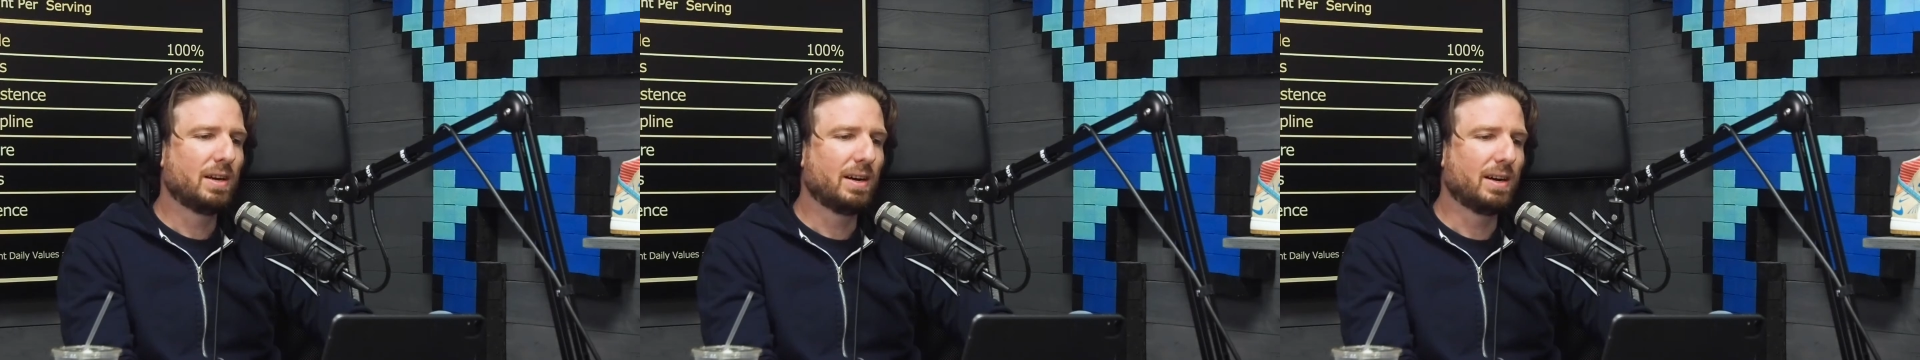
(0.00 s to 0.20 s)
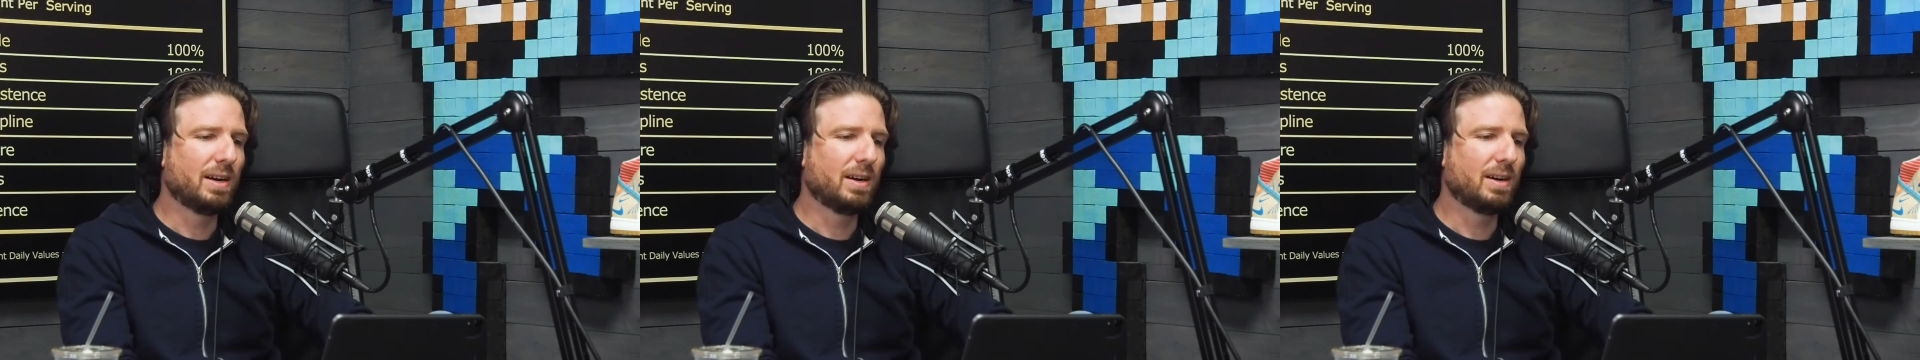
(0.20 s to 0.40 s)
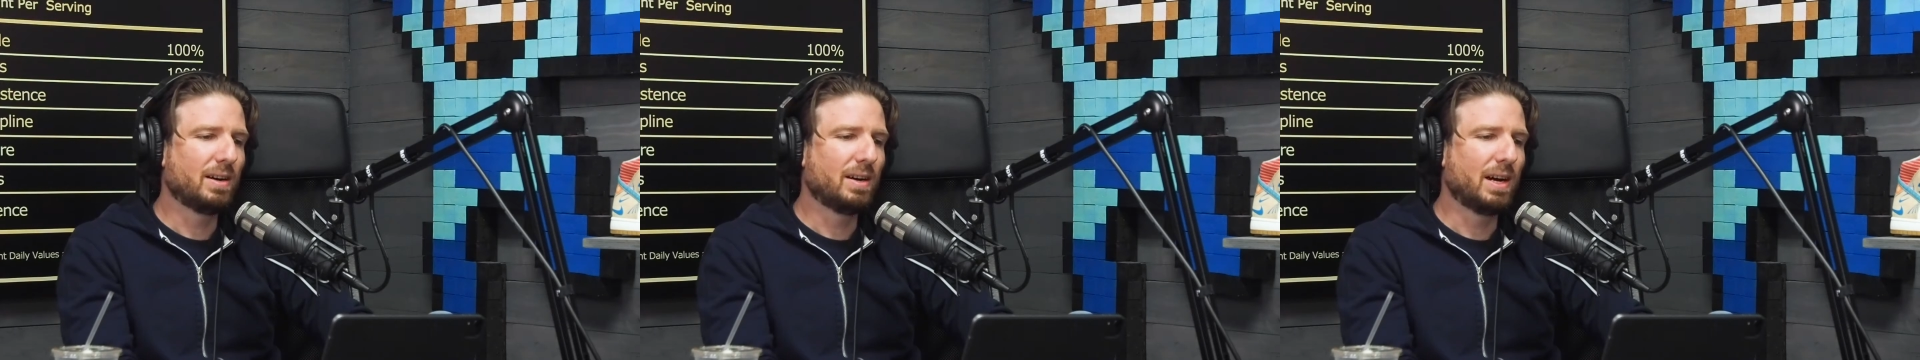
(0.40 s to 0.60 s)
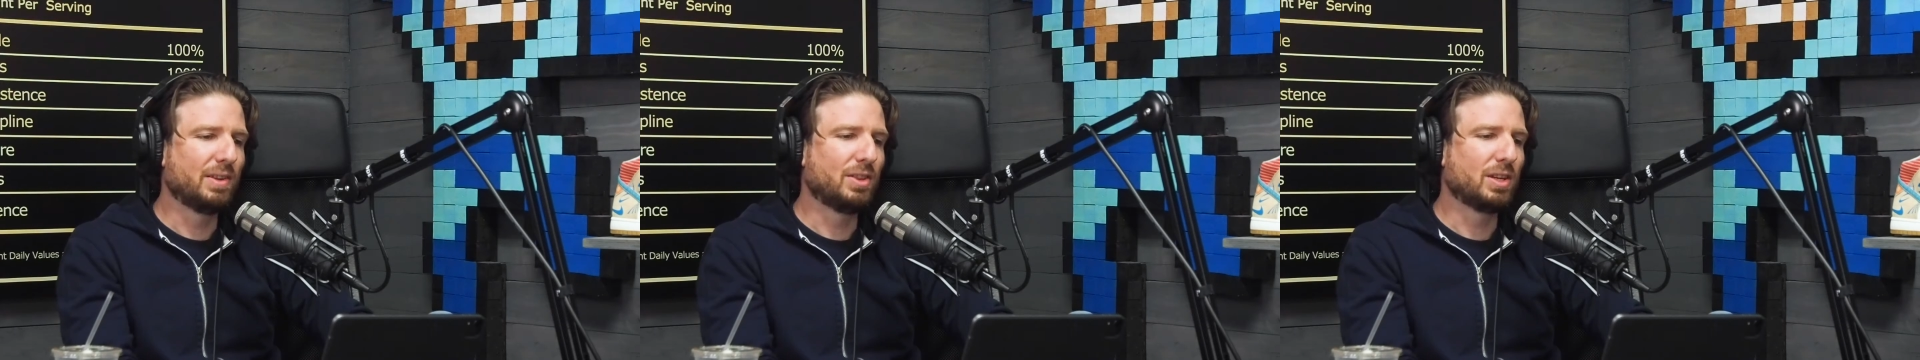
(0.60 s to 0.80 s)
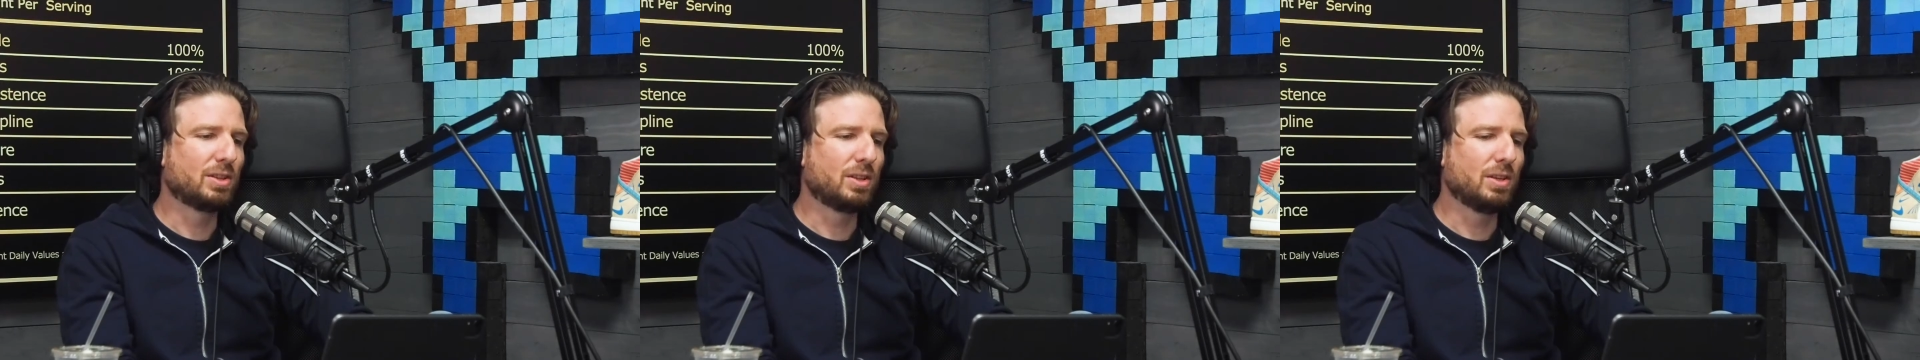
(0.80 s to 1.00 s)
I
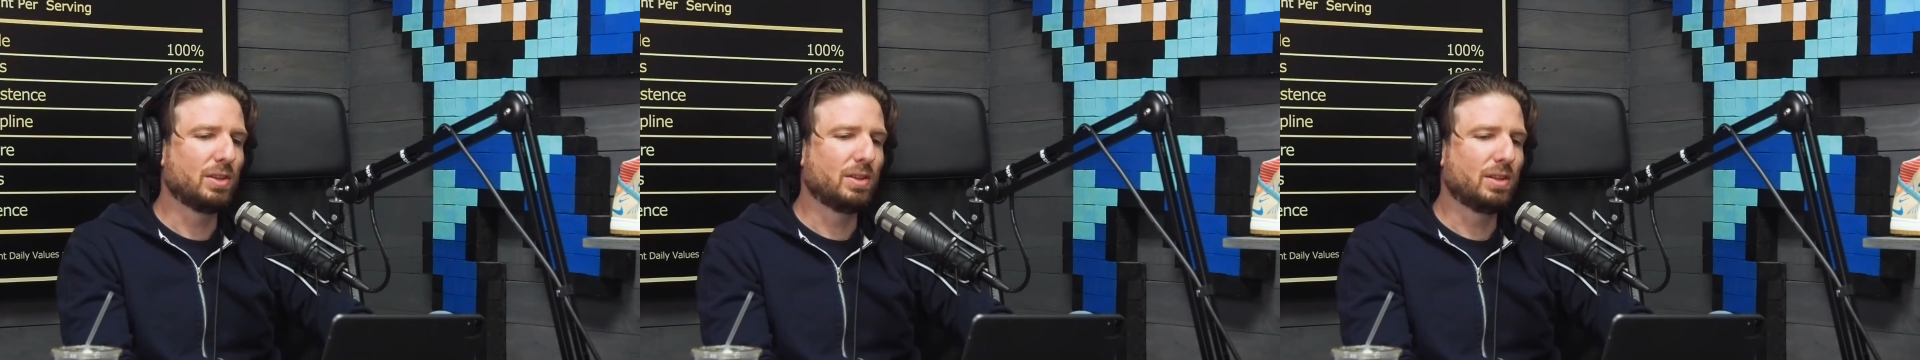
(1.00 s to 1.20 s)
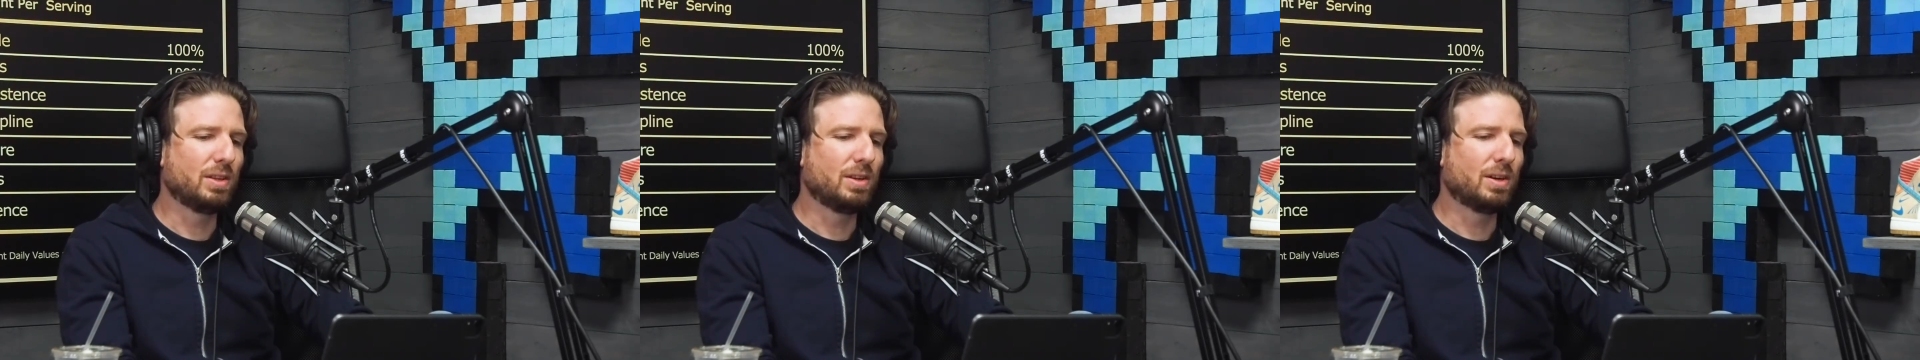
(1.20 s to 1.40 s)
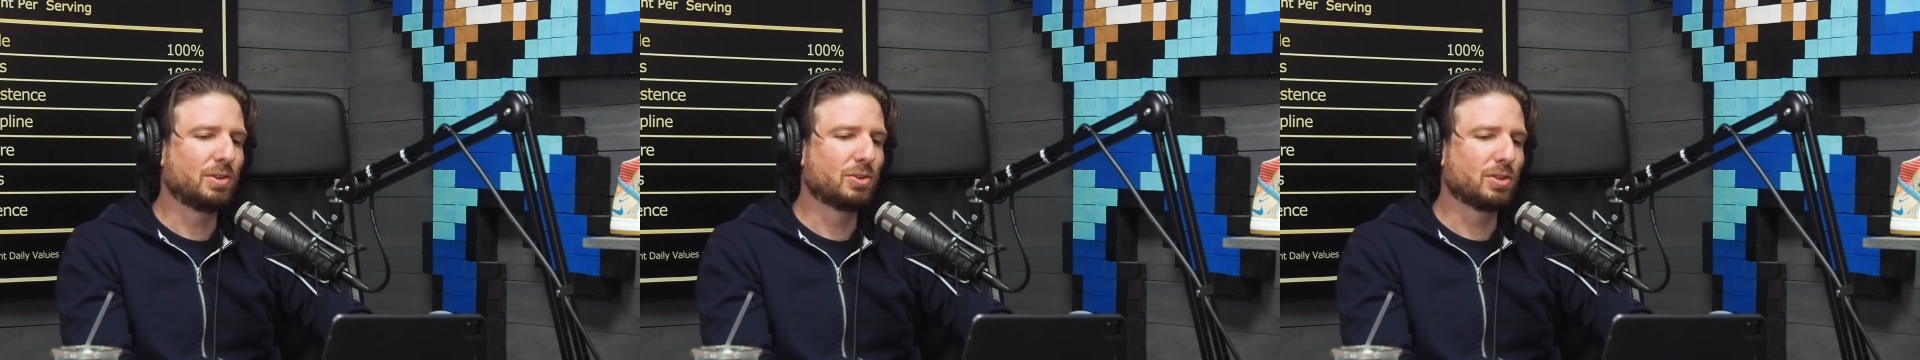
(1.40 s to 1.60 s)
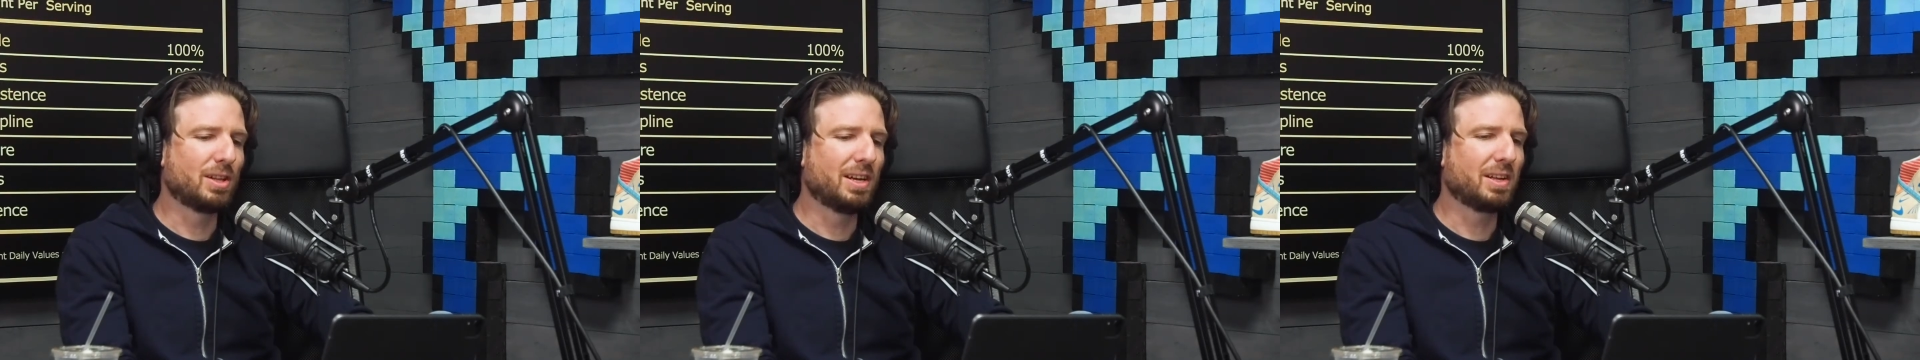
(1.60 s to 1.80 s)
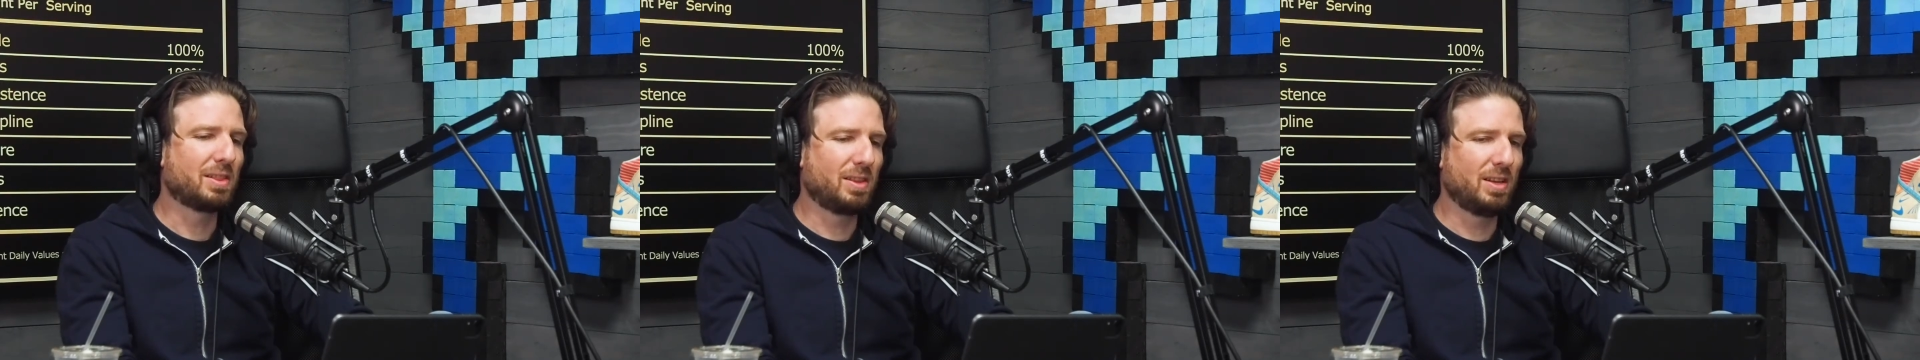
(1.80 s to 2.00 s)
think the
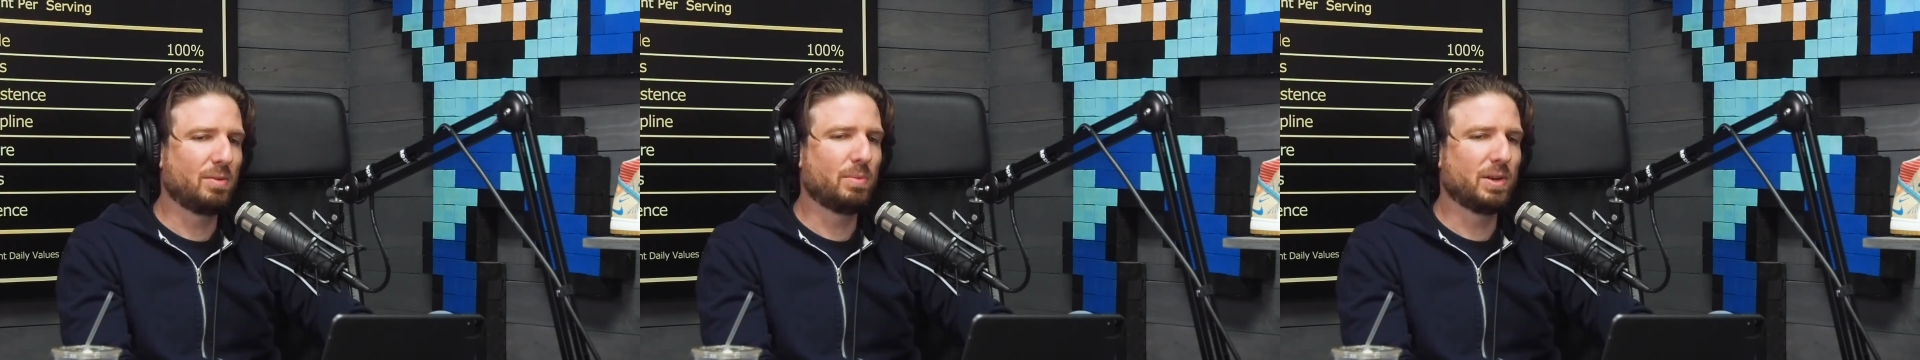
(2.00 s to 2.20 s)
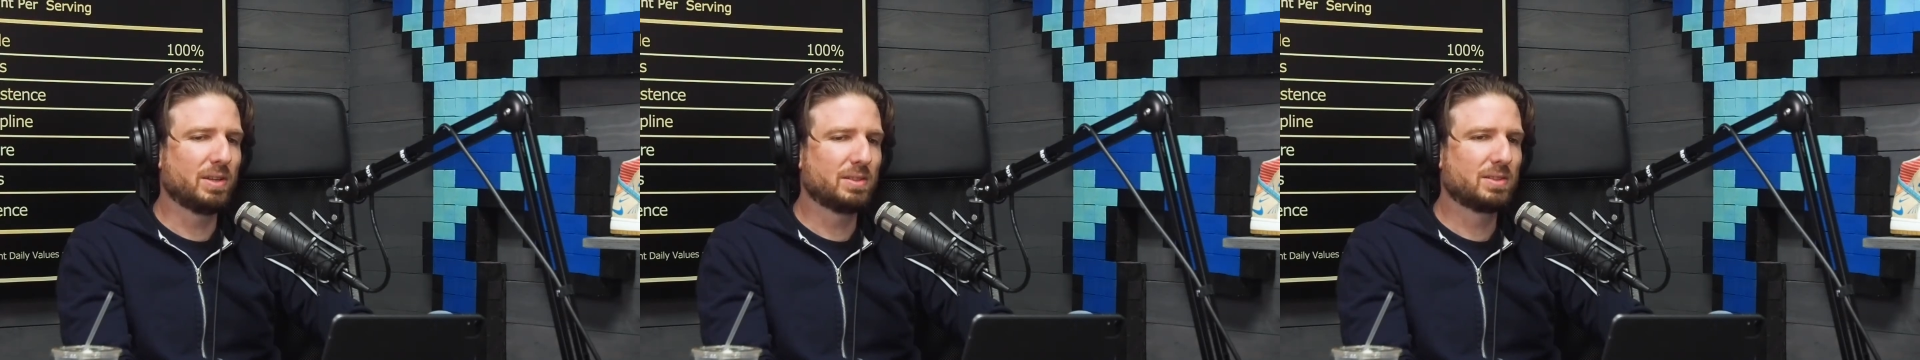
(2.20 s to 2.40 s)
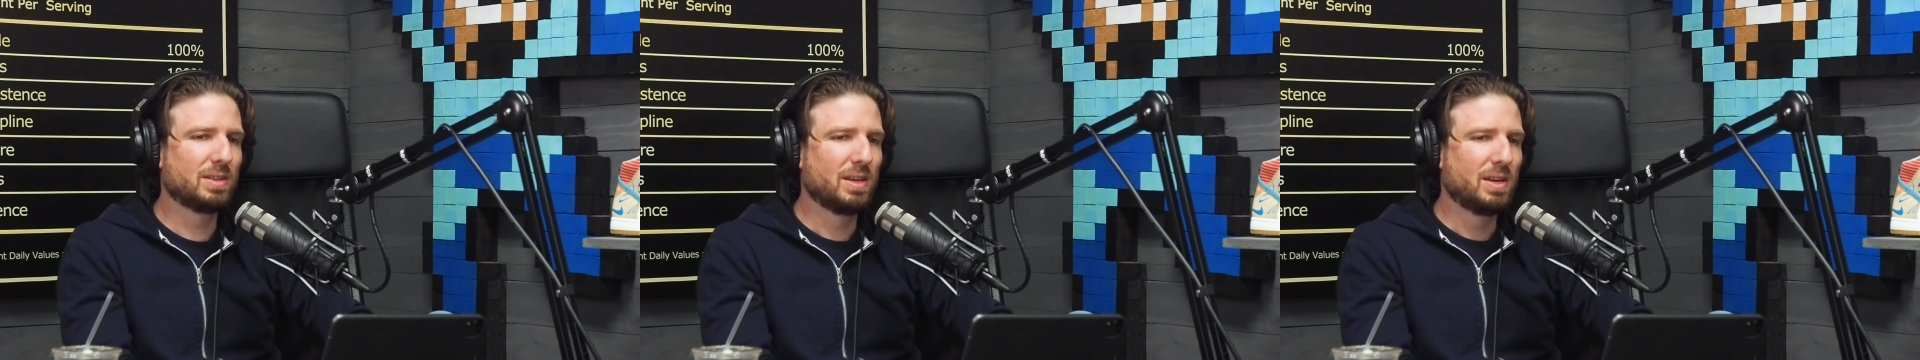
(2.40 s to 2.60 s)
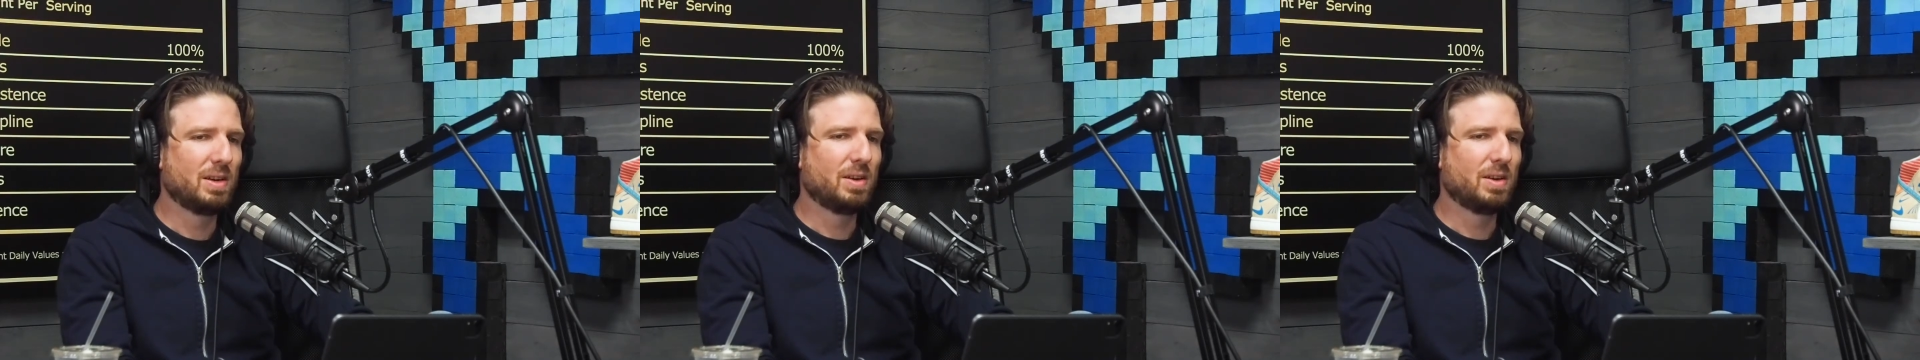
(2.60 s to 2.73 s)
underlying theme is